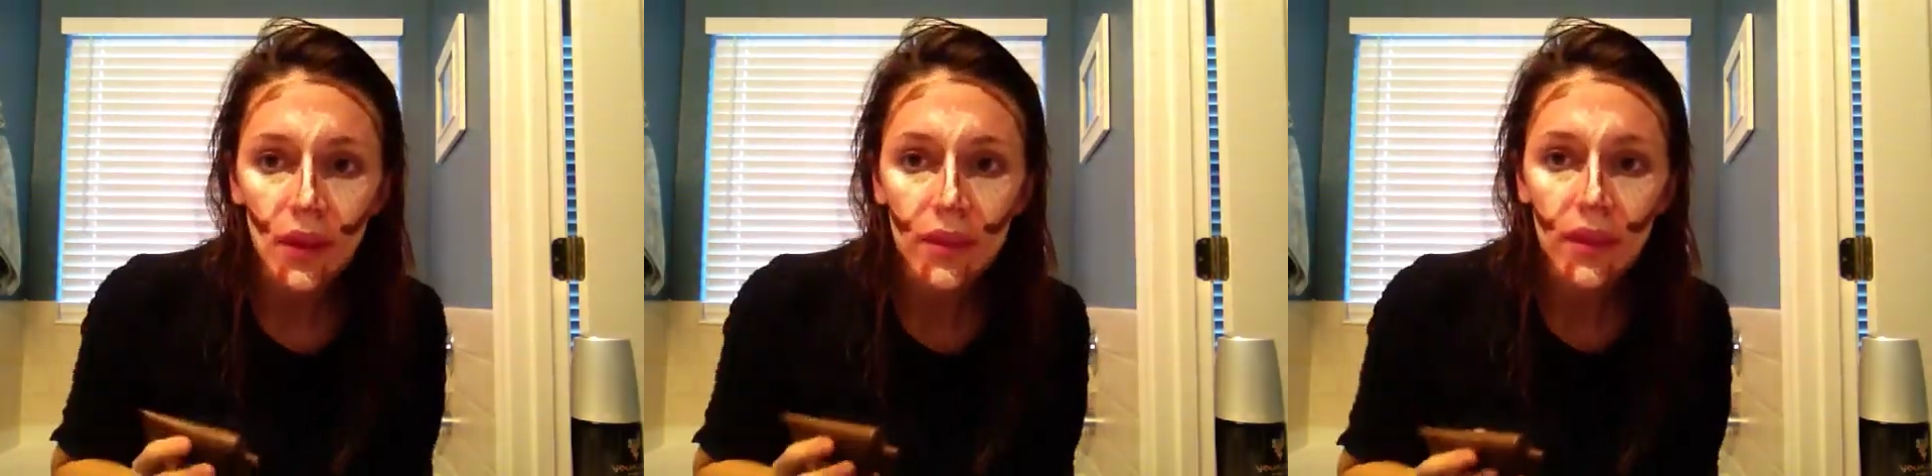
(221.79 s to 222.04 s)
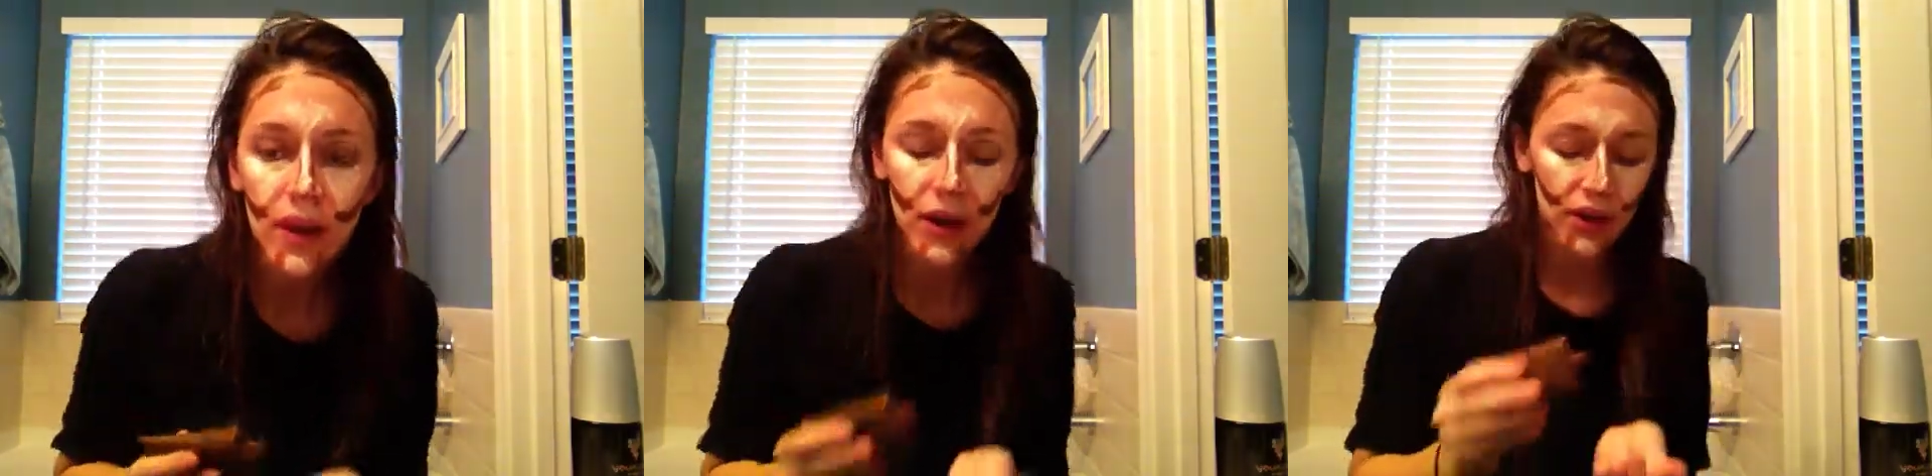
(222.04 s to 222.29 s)

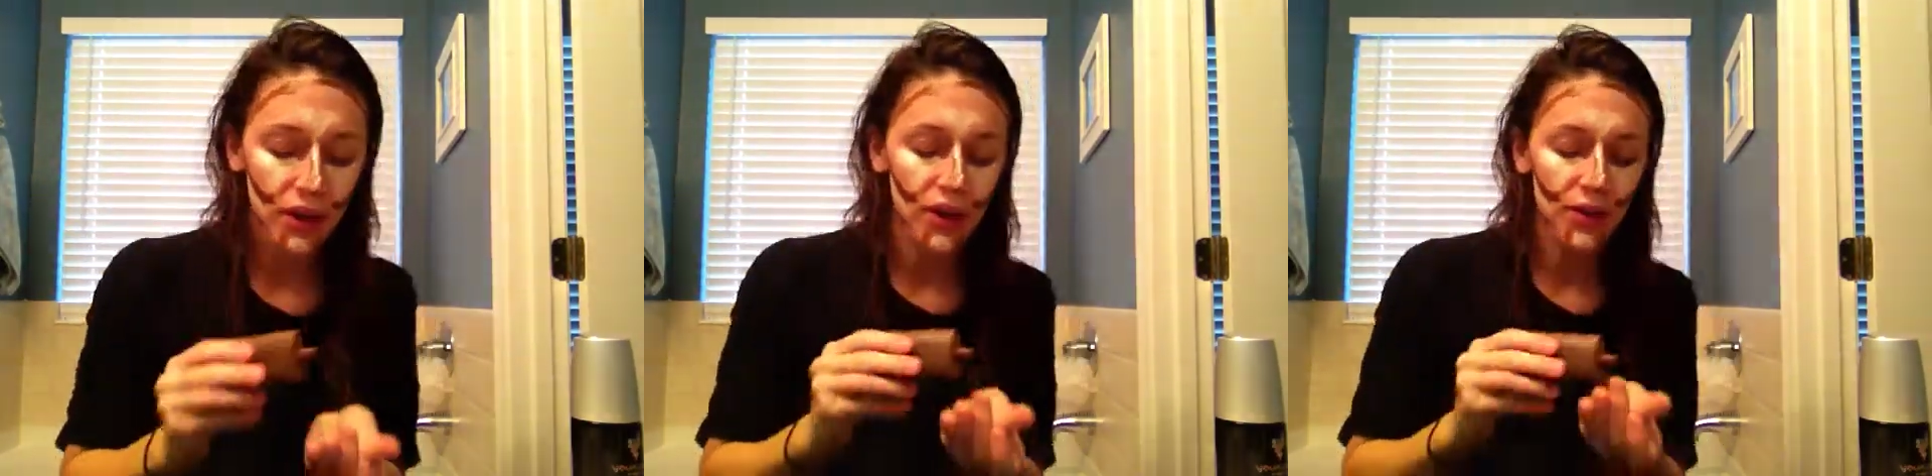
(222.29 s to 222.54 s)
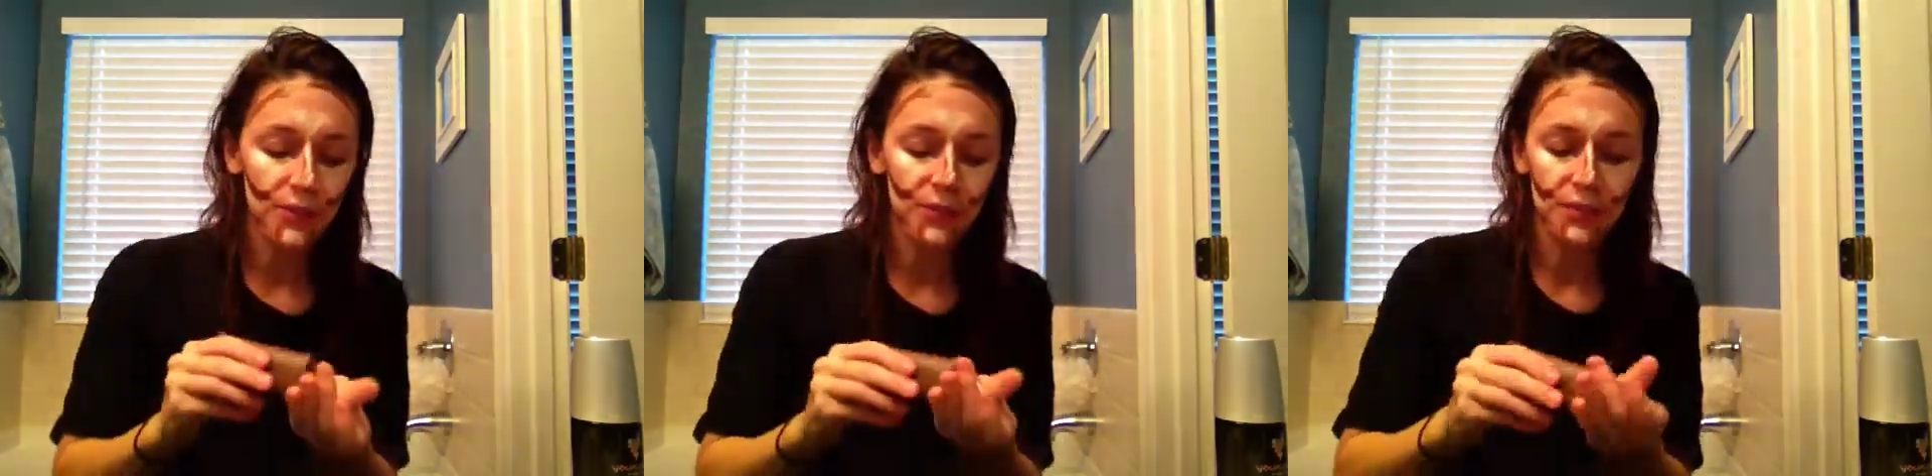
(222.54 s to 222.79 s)
And there you
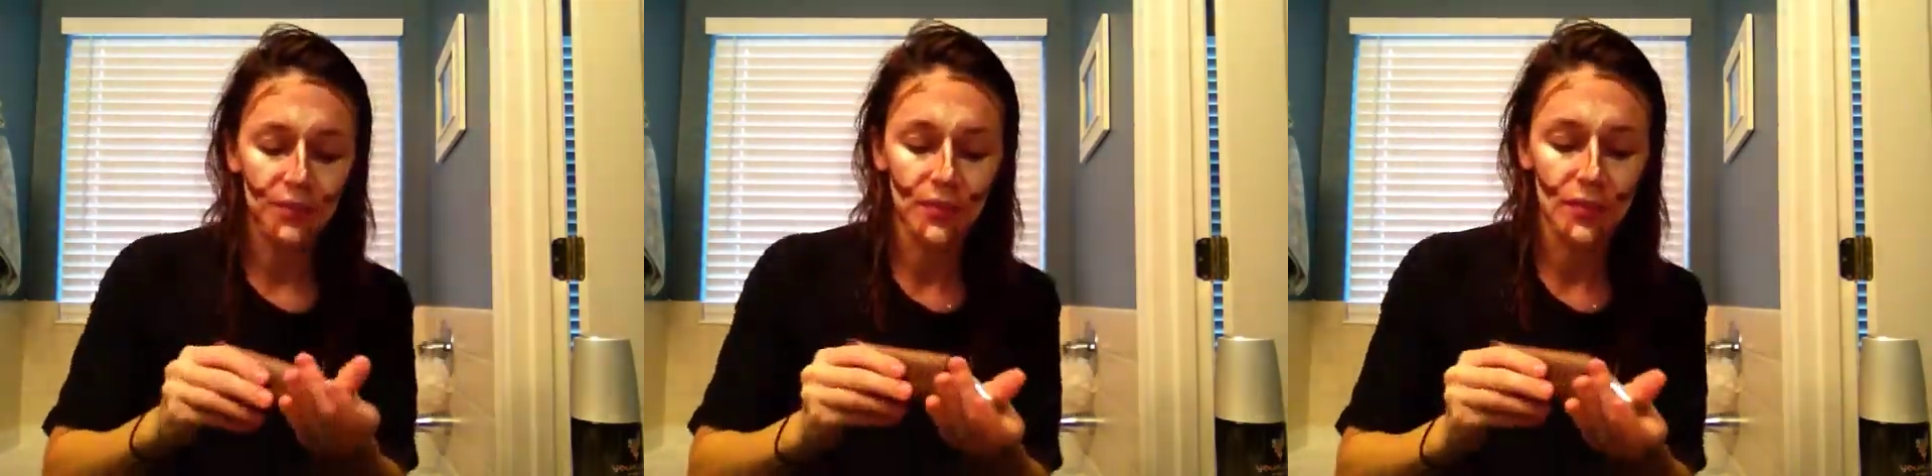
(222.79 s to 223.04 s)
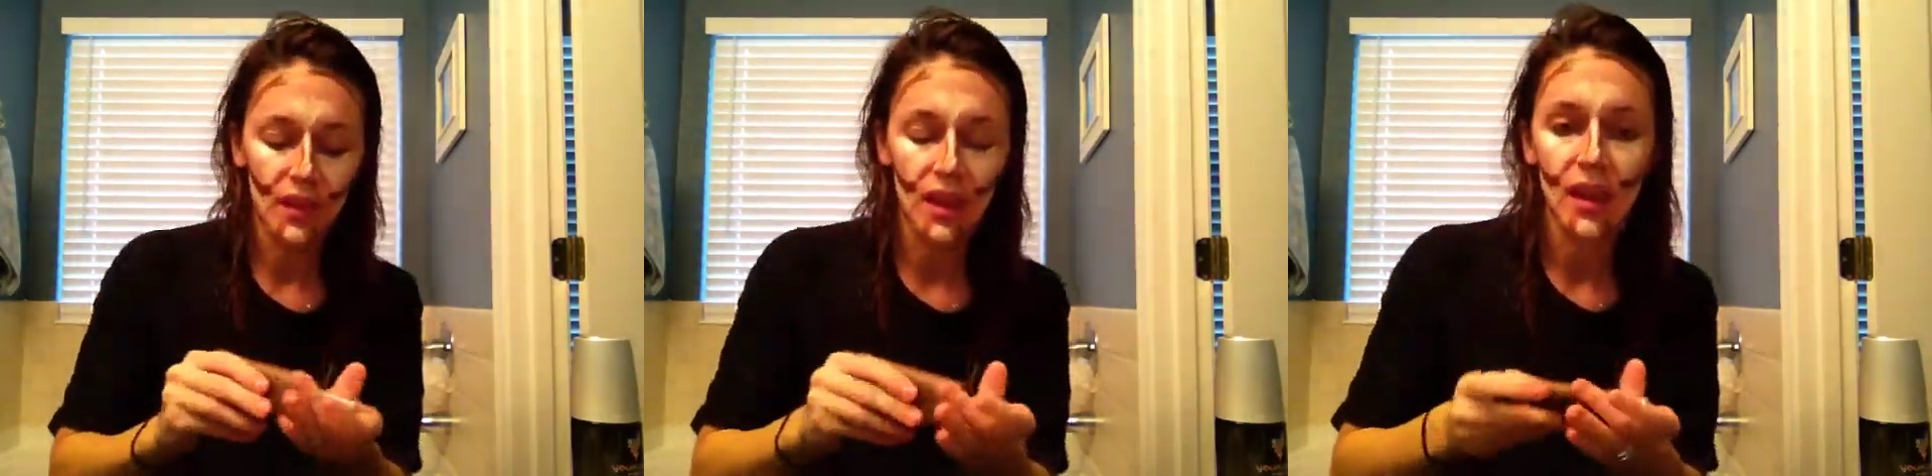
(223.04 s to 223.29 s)
go.
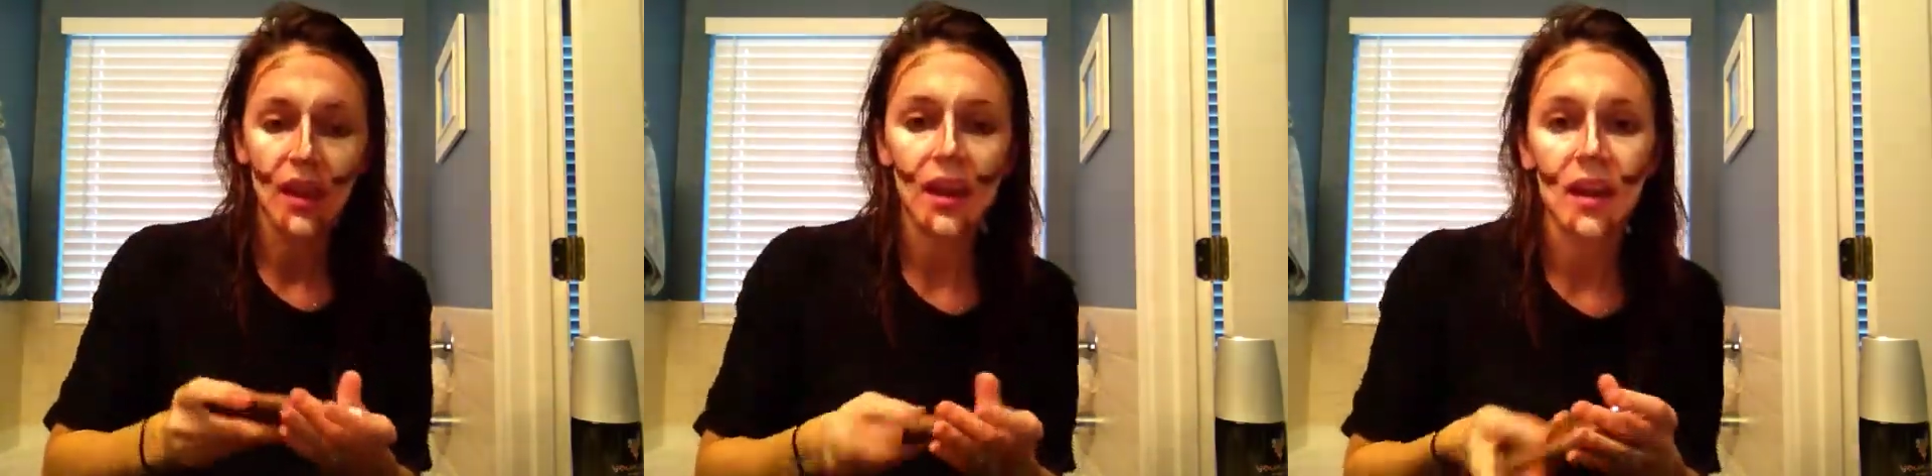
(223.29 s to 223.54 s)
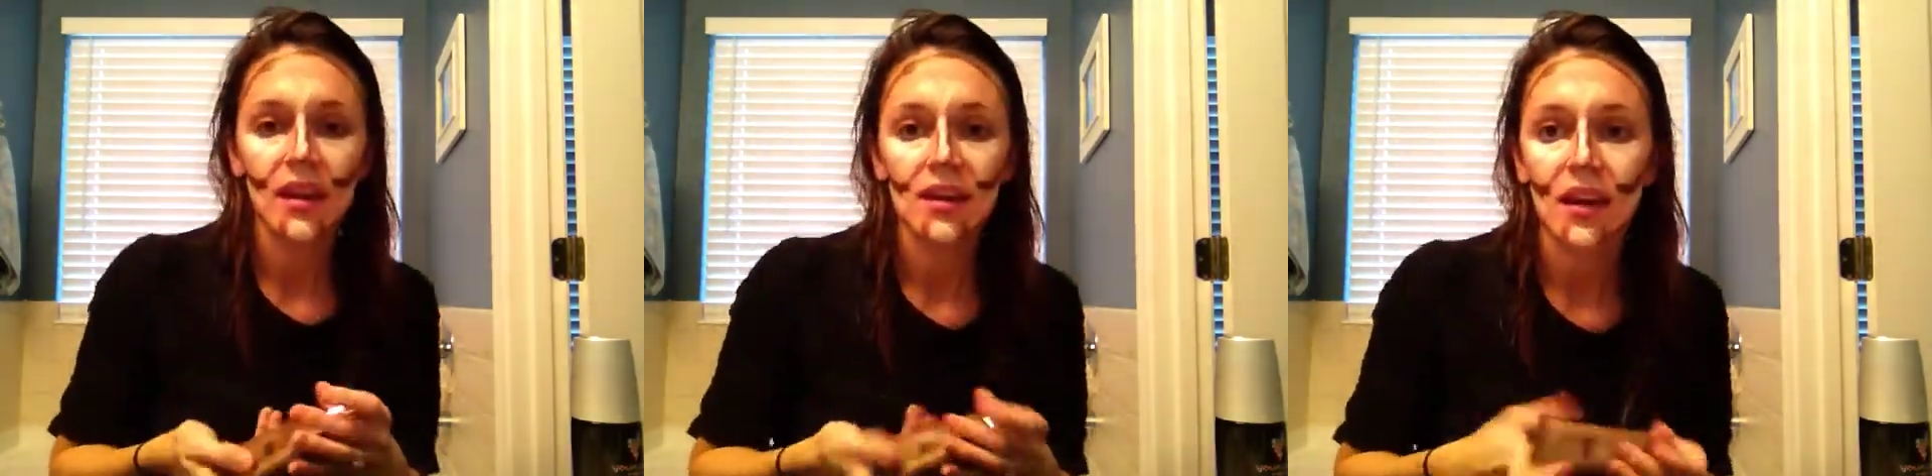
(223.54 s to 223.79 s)

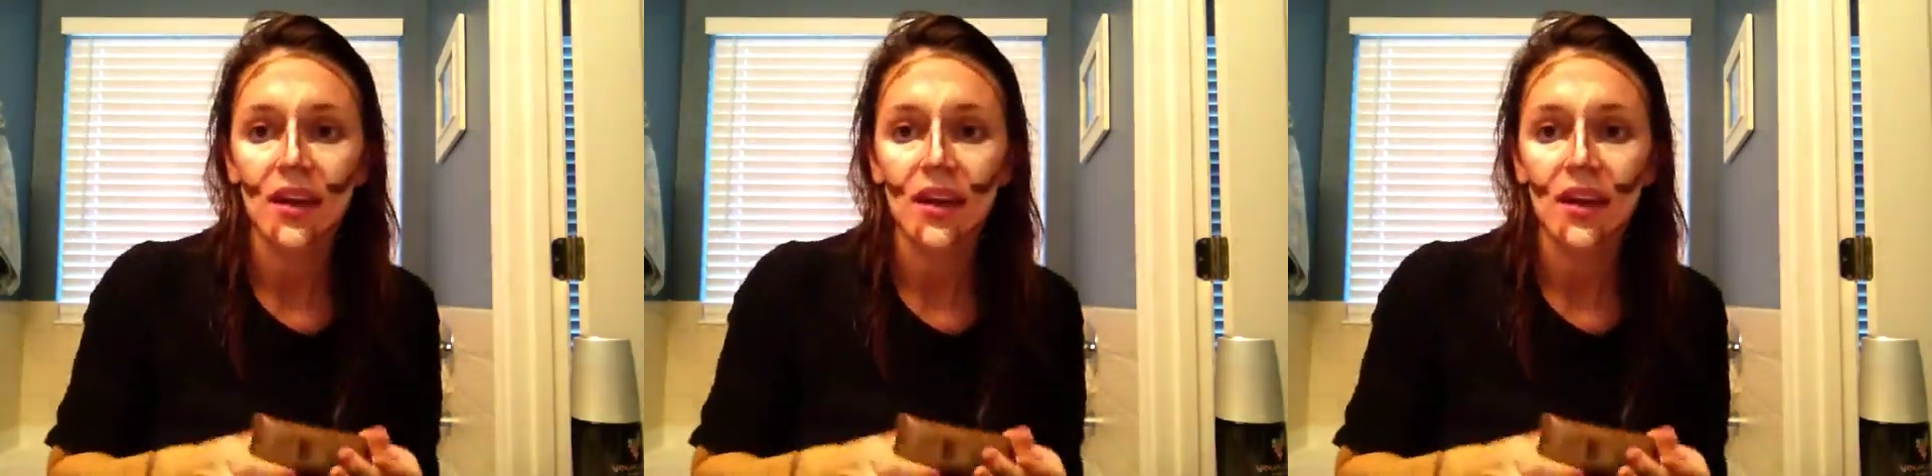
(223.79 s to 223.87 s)
Now